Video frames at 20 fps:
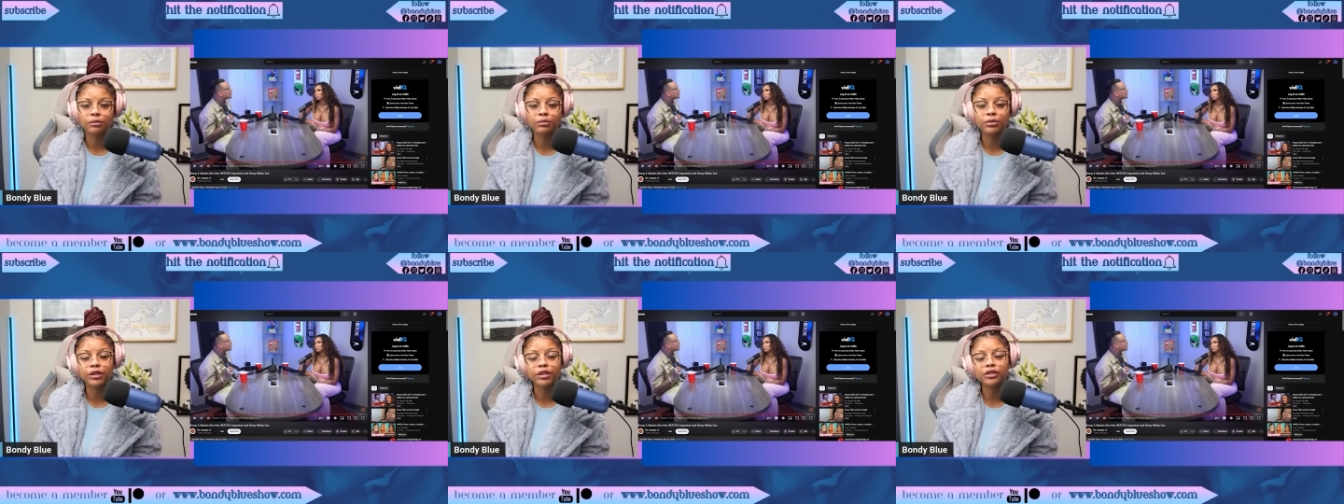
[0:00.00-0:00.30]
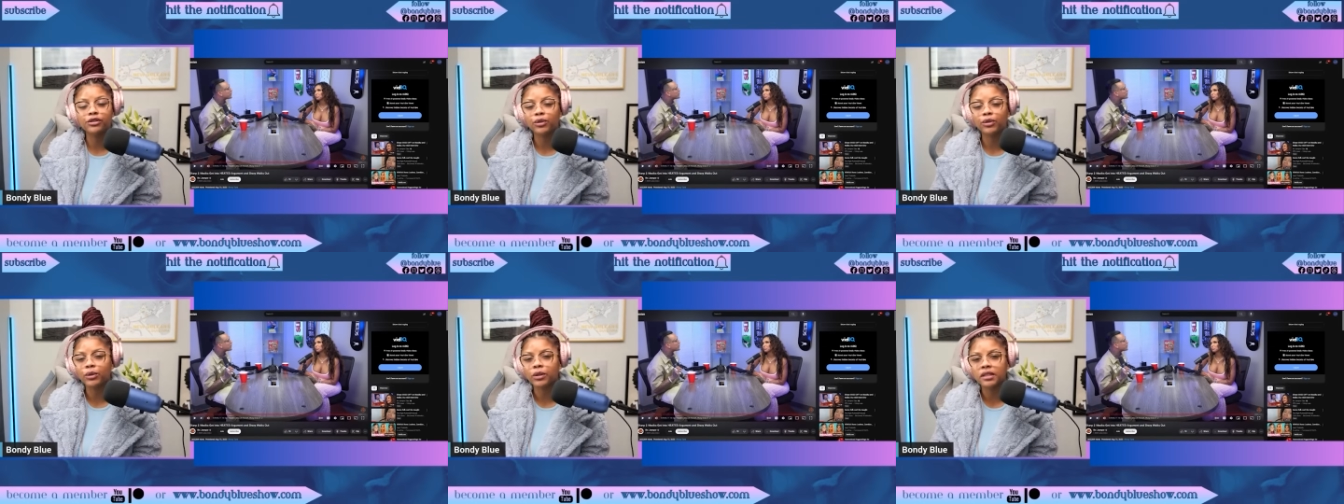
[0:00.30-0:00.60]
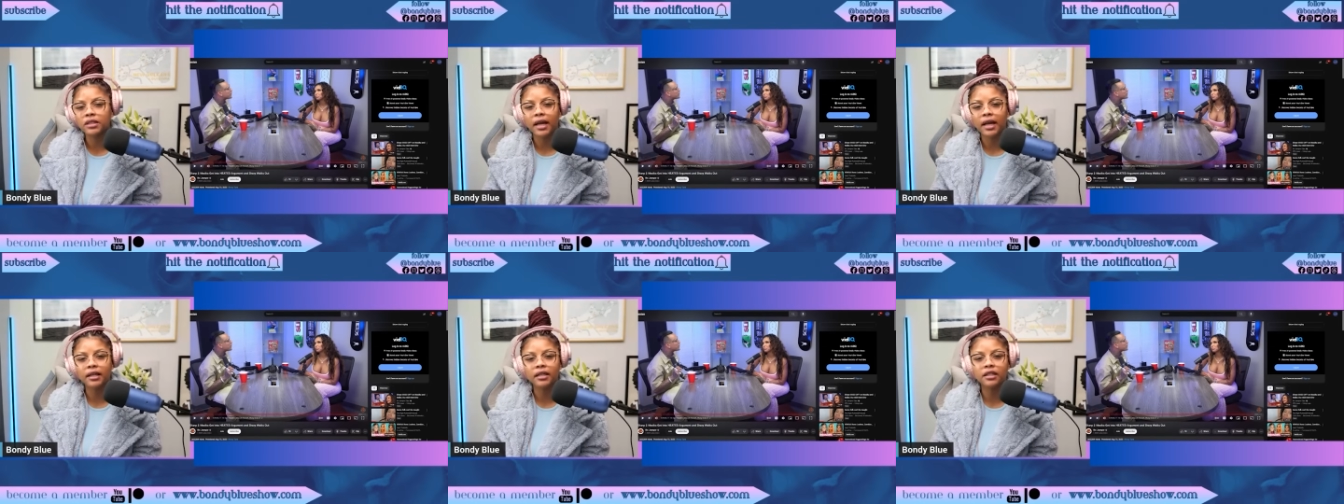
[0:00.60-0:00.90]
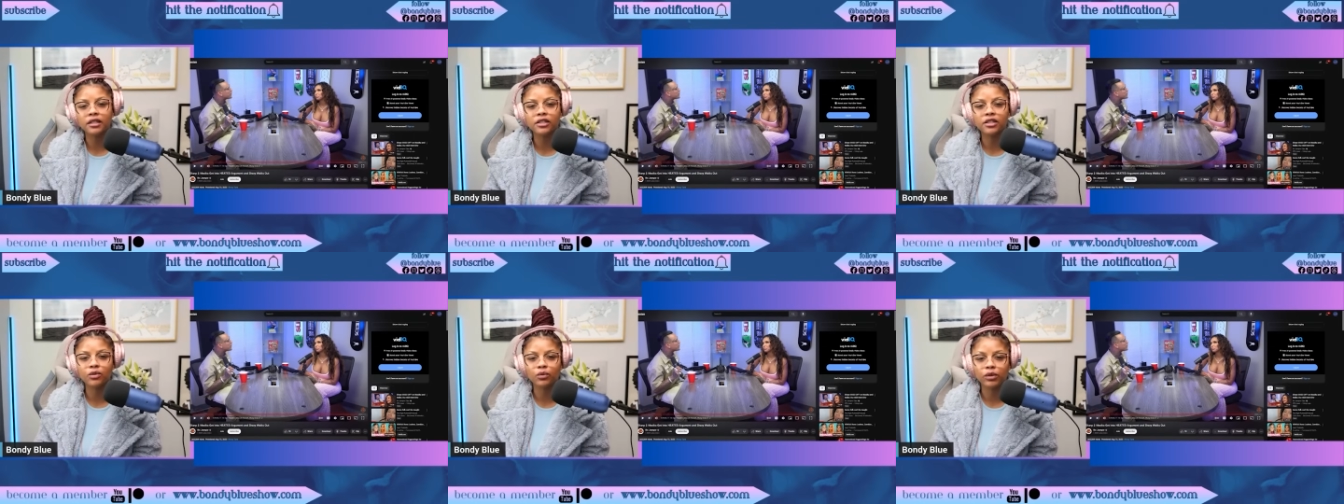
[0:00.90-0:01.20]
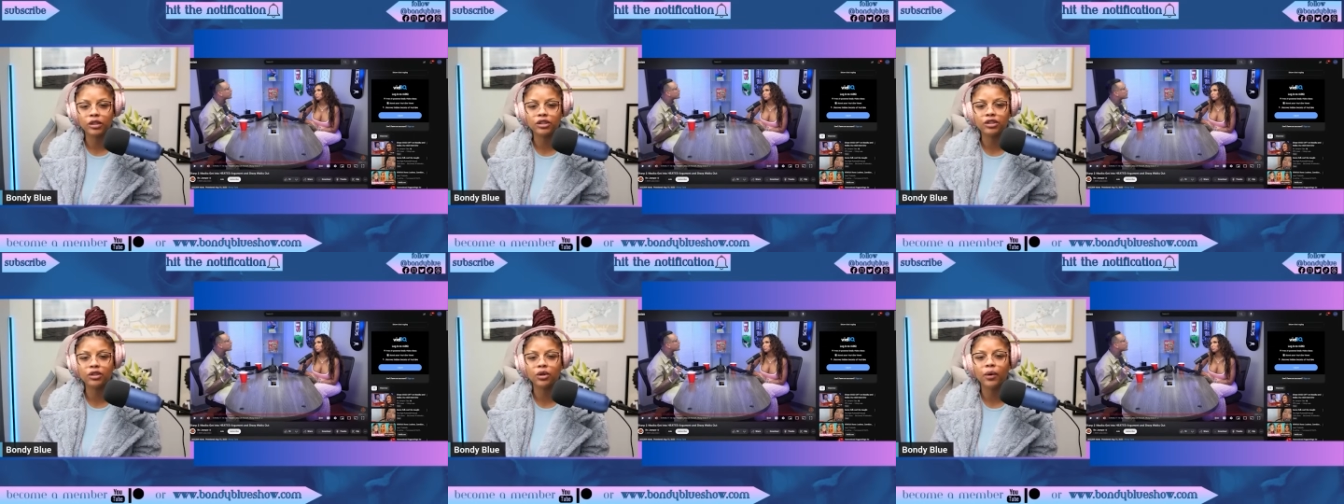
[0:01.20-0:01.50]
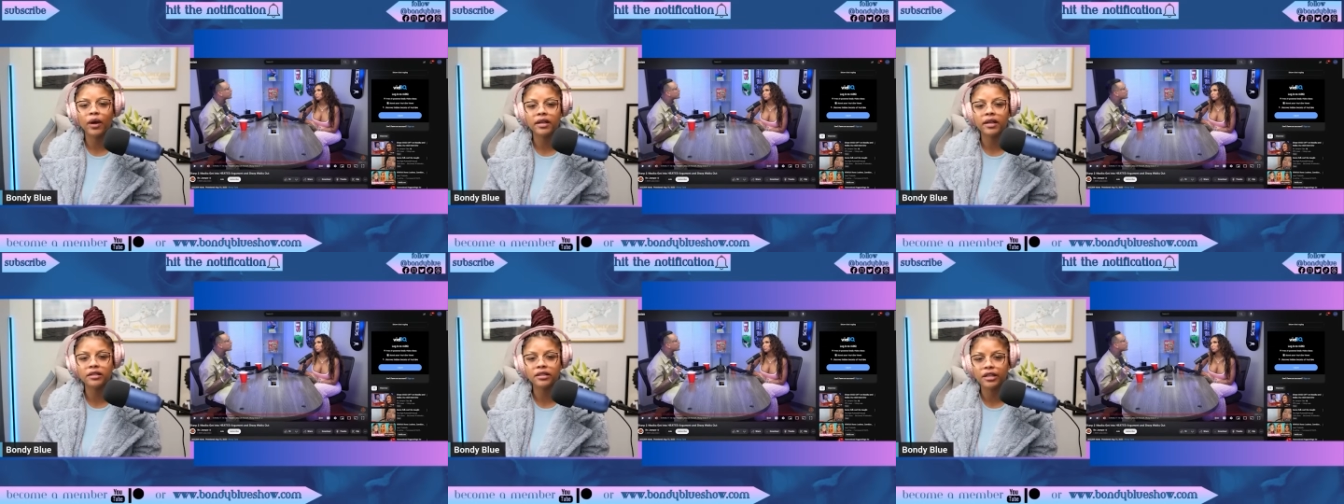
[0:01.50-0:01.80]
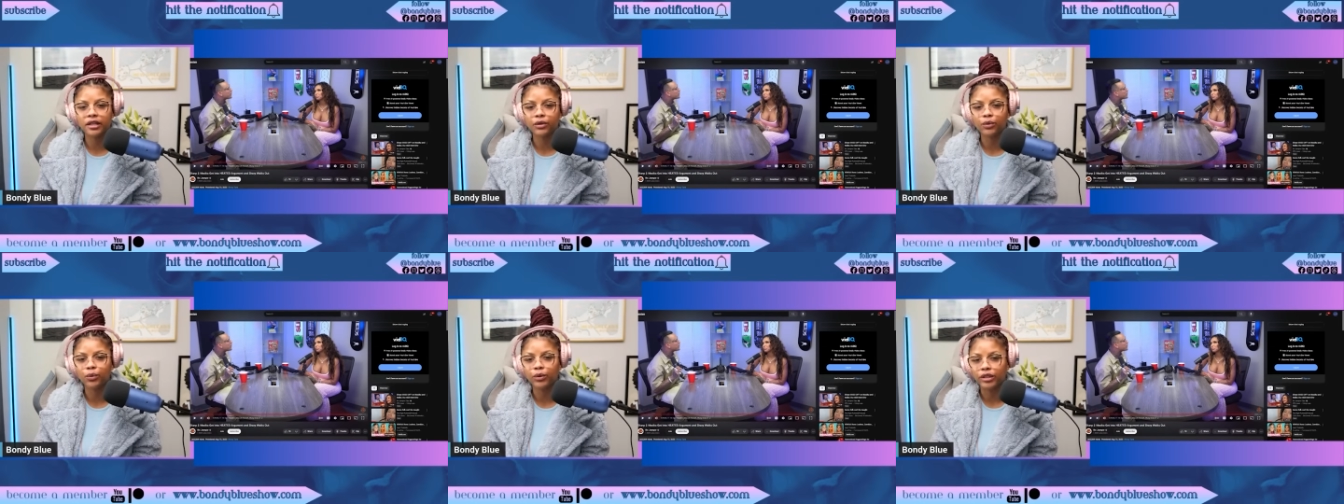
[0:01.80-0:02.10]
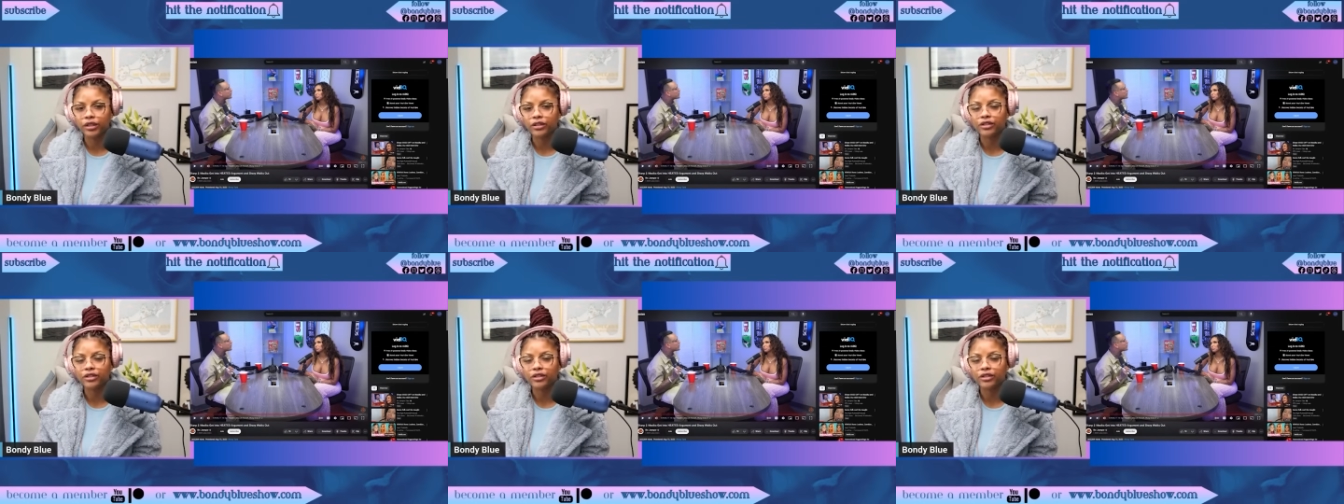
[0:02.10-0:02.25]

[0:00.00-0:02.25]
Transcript: But as soon as I get sweet, your ass get weak.